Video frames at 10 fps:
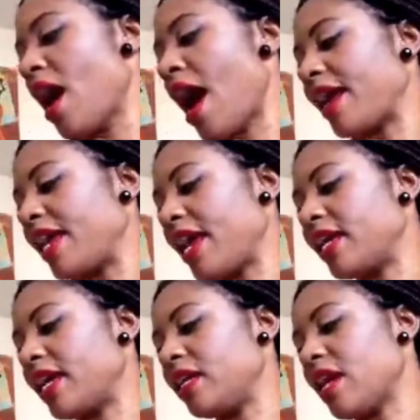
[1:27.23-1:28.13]
I can't
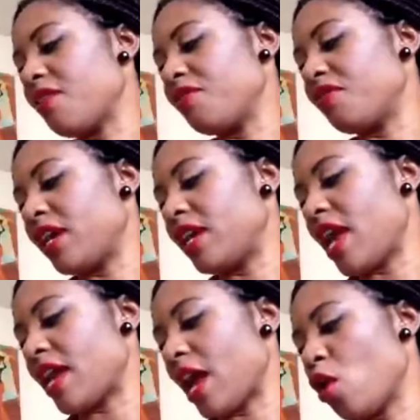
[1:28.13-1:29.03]
get enough of it,
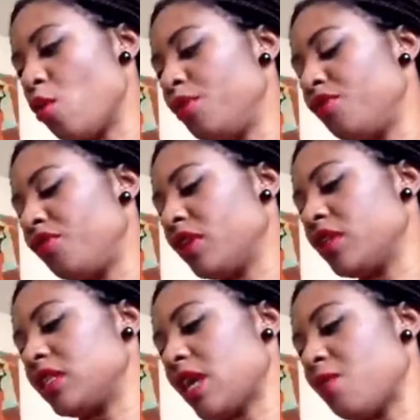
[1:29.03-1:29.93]
and I hope you feel
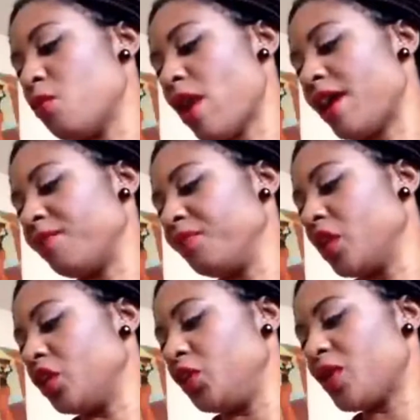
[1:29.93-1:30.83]
the same way.
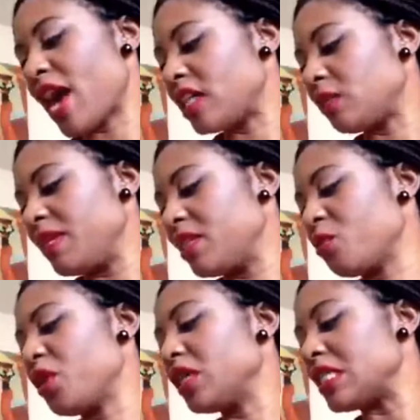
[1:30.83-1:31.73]
You guys mean the
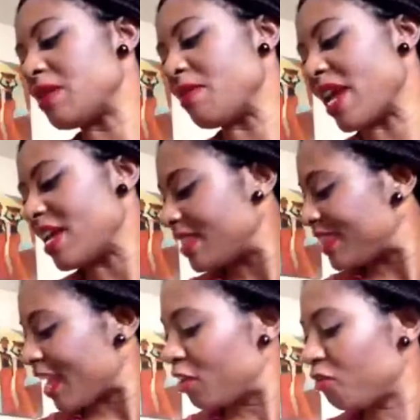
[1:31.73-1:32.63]
world to me.
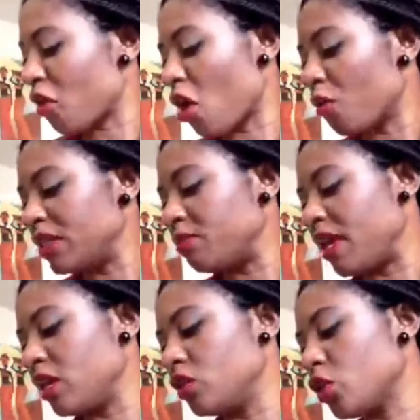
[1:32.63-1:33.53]
Thank you for always
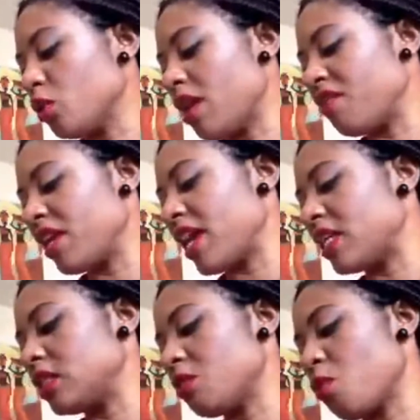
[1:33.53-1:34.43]
being so loving
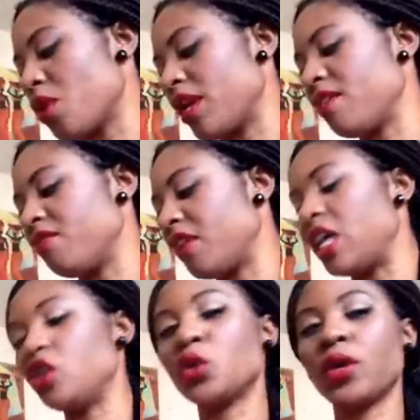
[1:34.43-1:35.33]
and supportive.
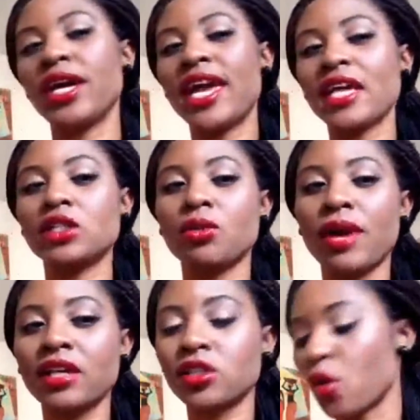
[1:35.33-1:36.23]
Enjoy,
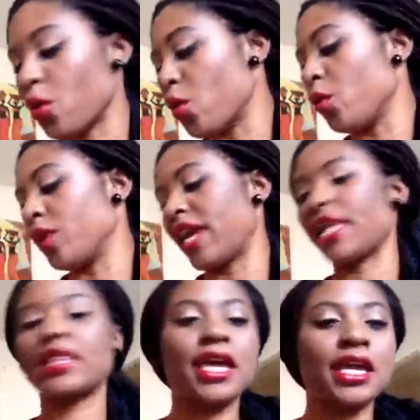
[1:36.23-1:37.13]
XOXO
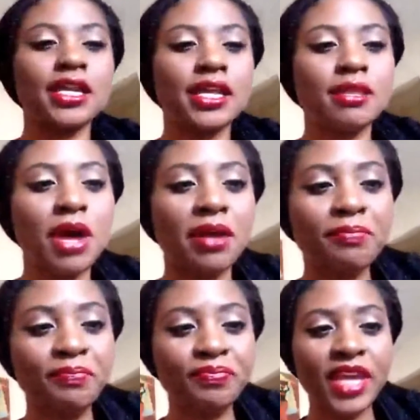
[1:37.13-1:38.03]
Kathleen," at the bottom,
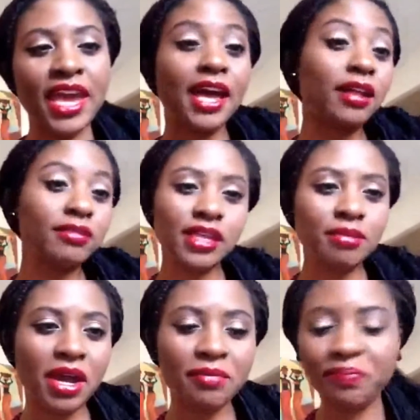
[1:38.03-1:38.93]
KL at the
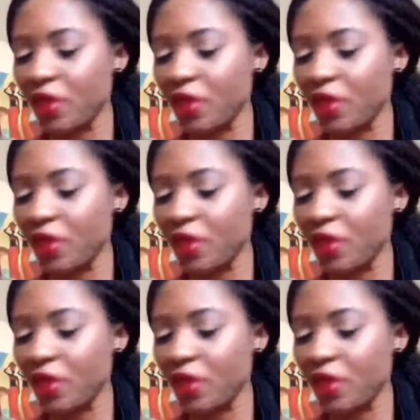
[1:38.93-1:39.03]
bottom.